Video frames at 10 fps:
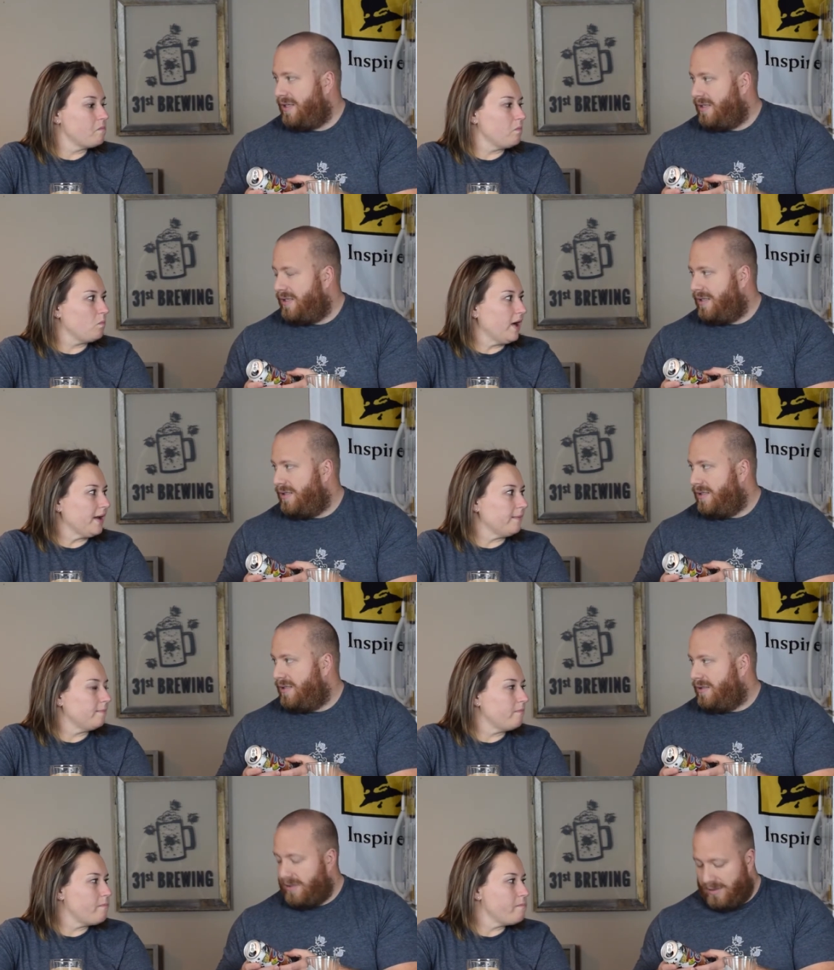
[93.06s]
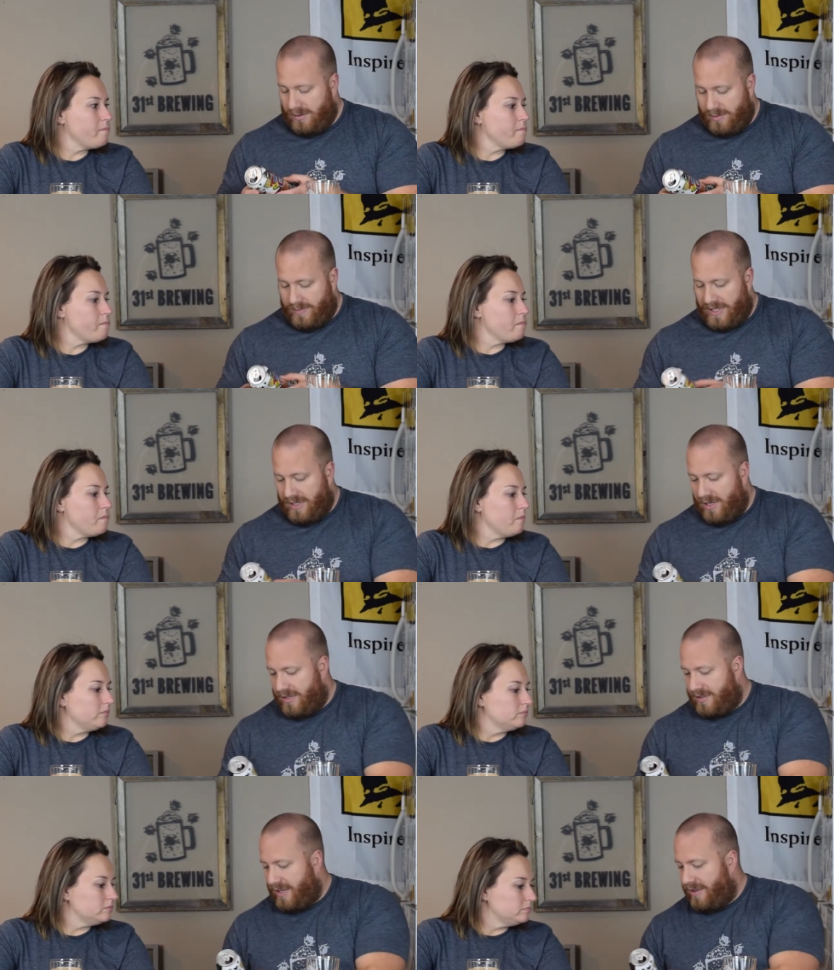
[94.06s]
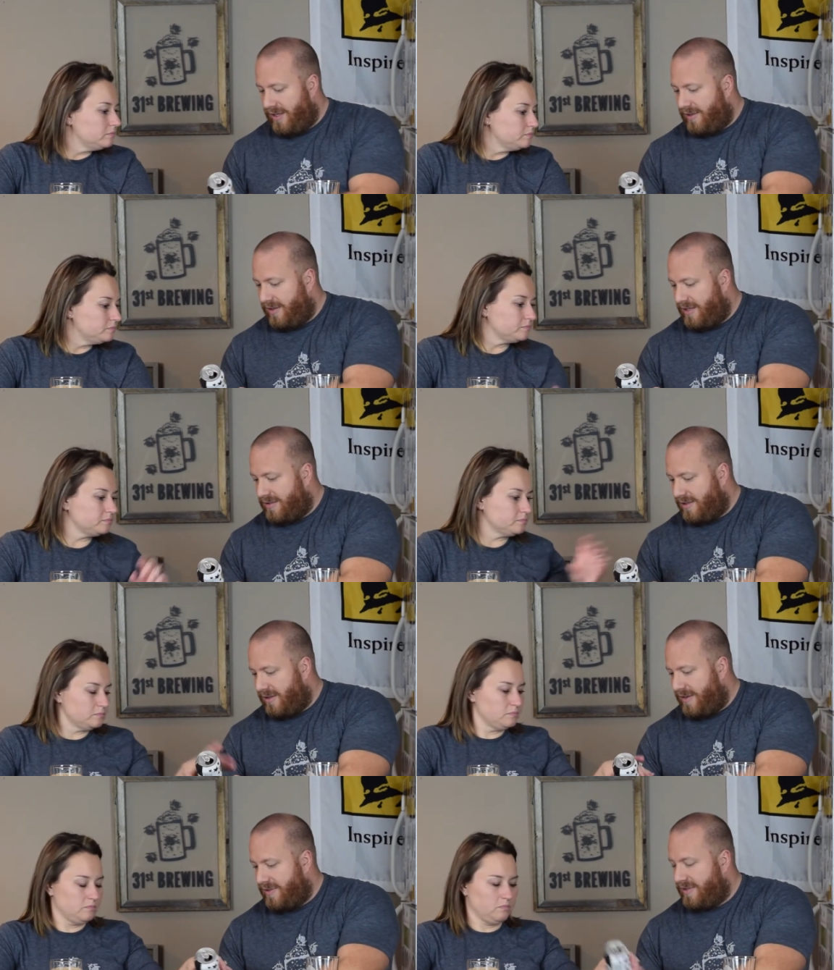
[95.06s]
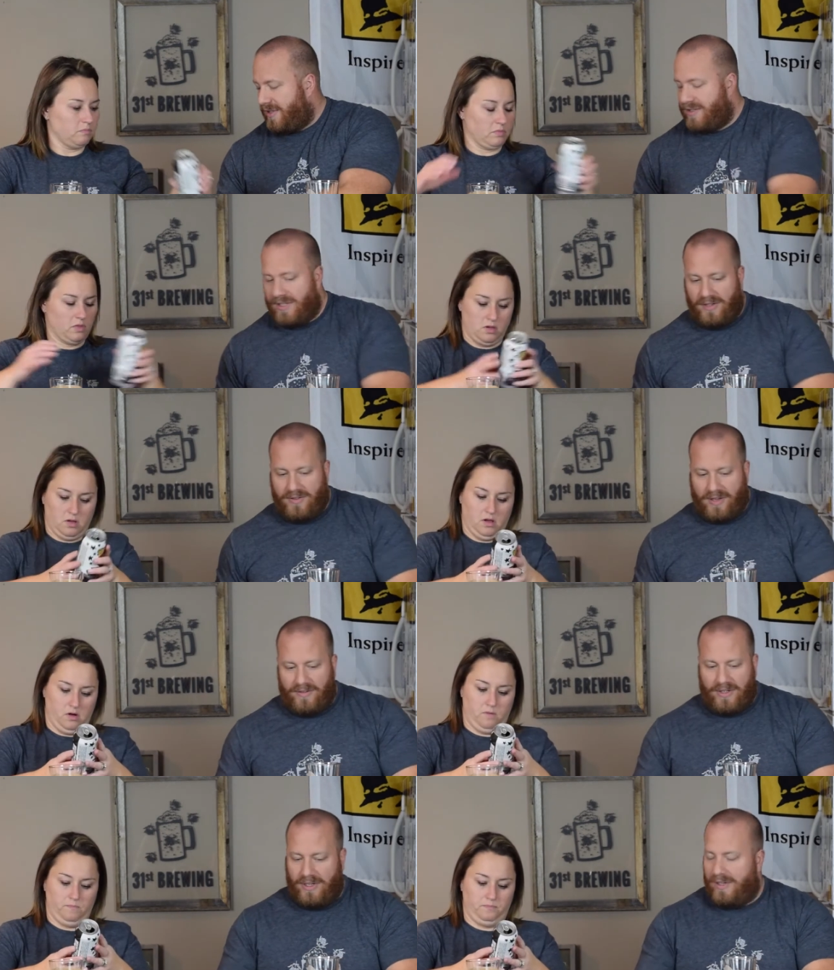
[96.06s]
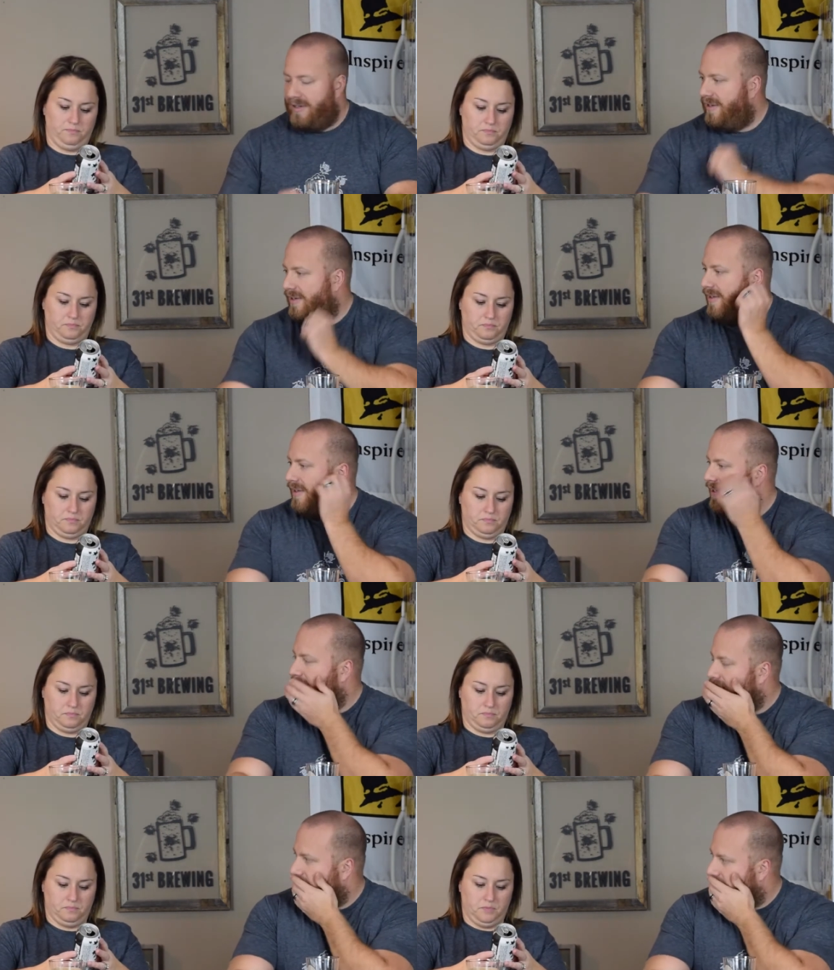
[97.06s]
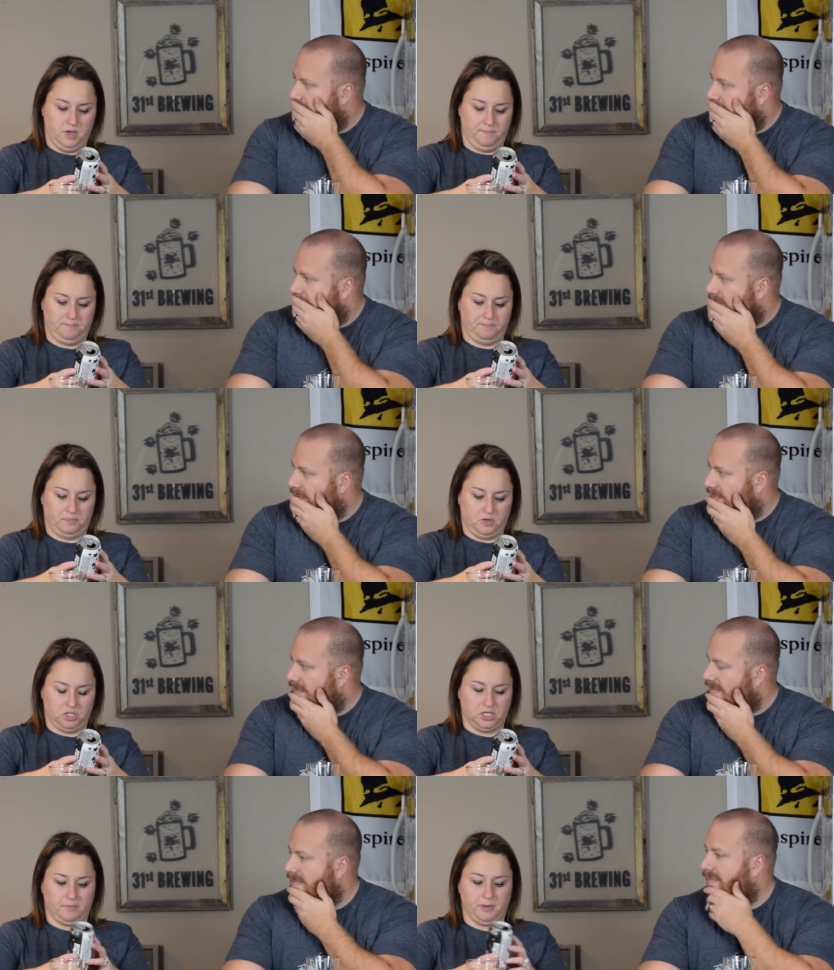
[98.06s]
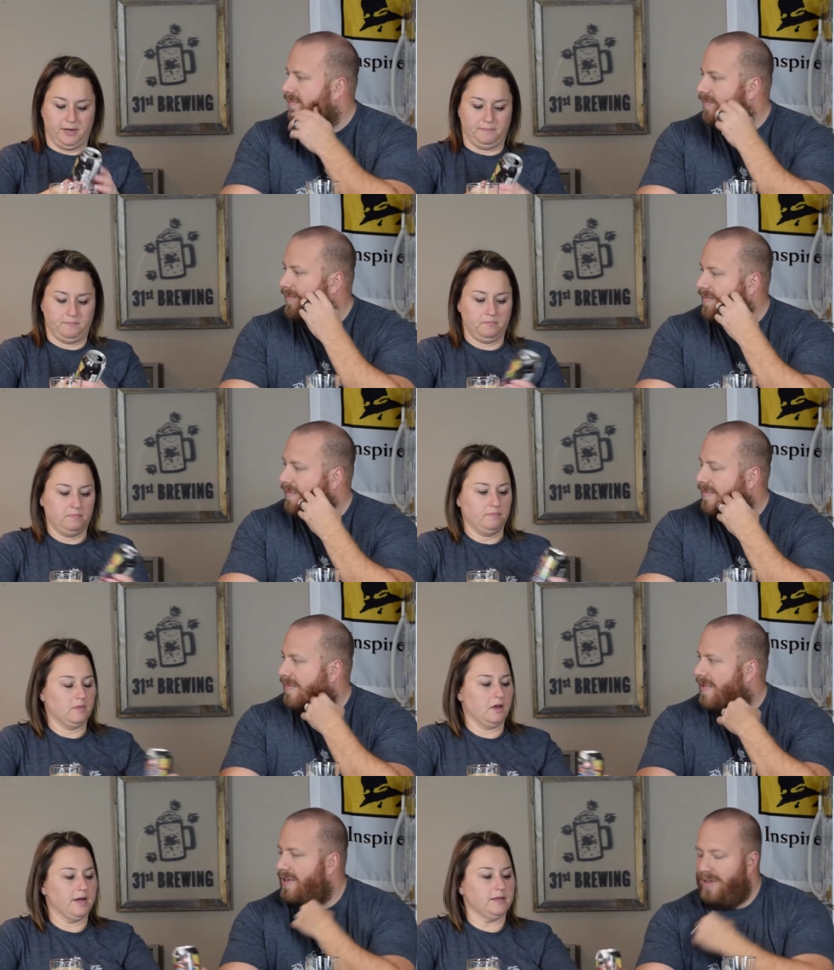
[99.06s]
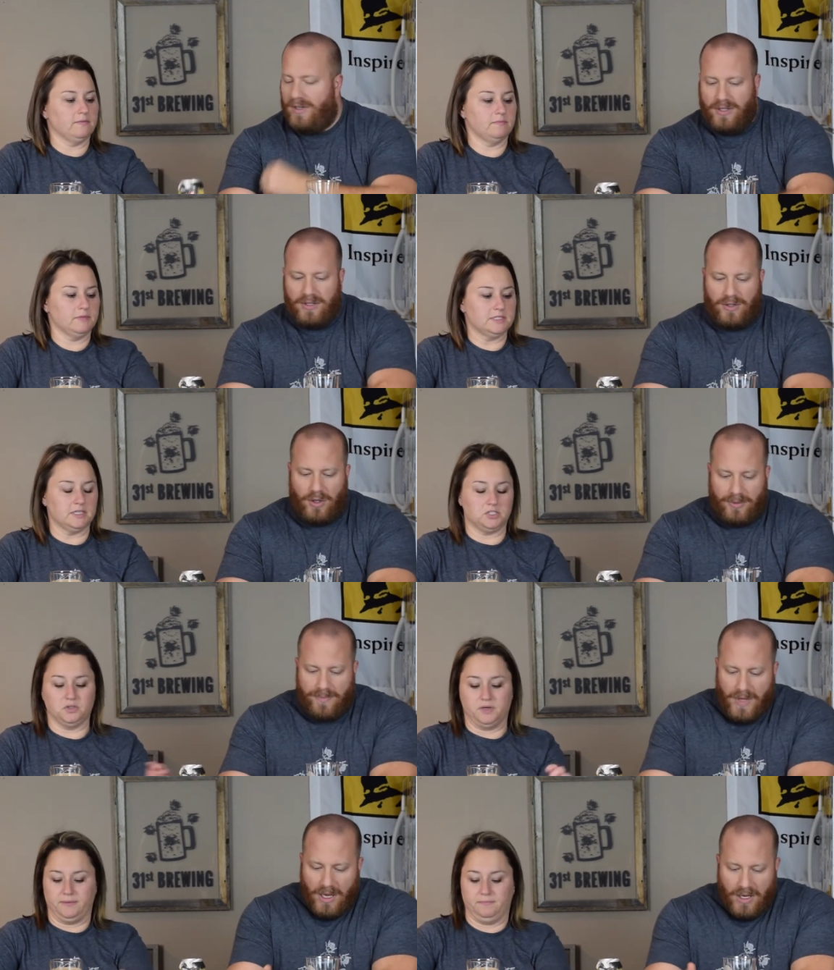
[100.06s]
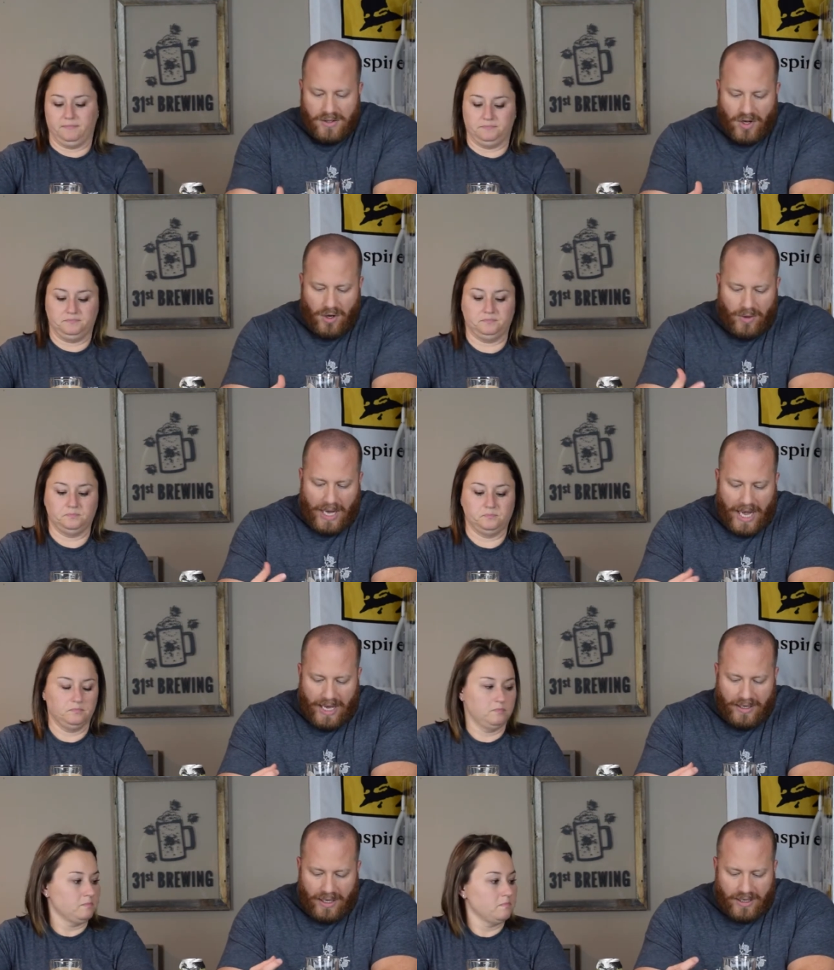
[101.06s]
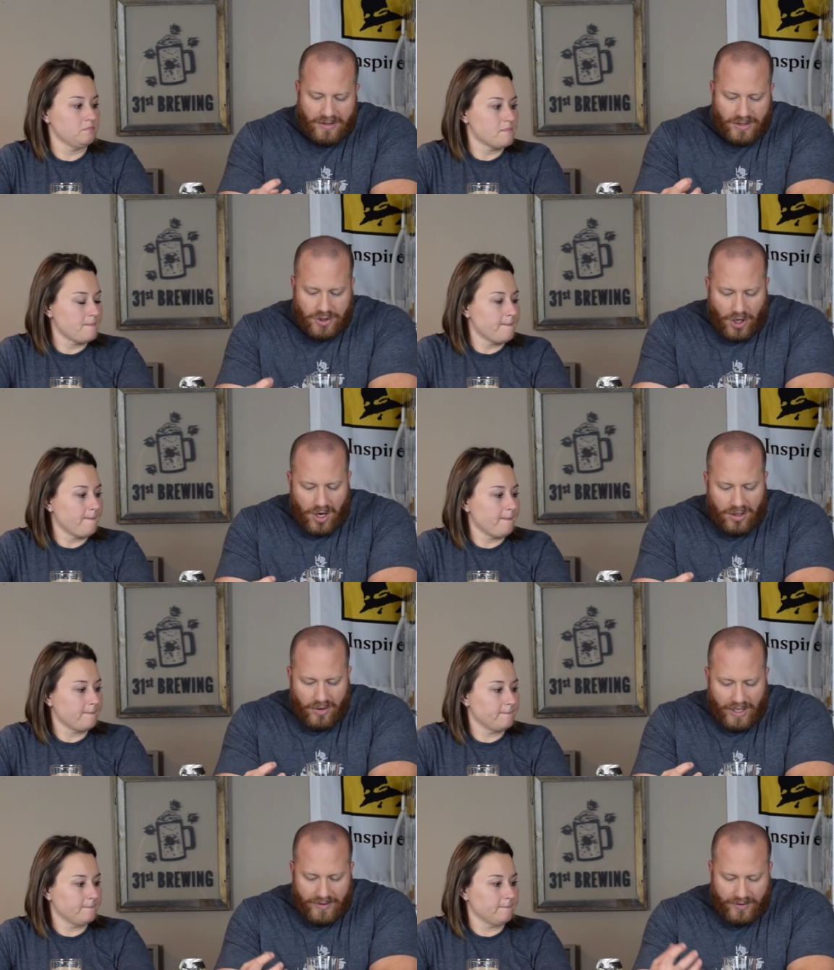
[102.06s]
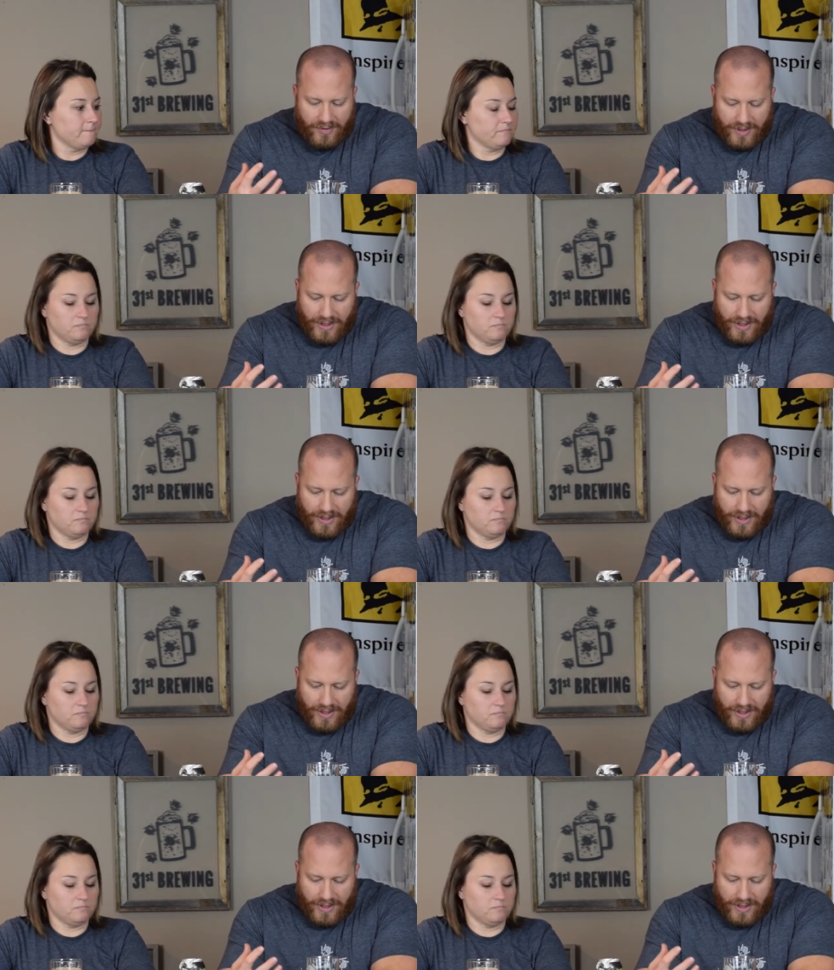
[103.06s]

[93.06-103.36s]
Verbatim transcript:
Speaker 1: Why? Because I think that's 11 16 17. Oh.
Speaker 2: Yep. Good job, Brad. All right, let's cool. get to it.
Speaker 1: So, head is a chocolate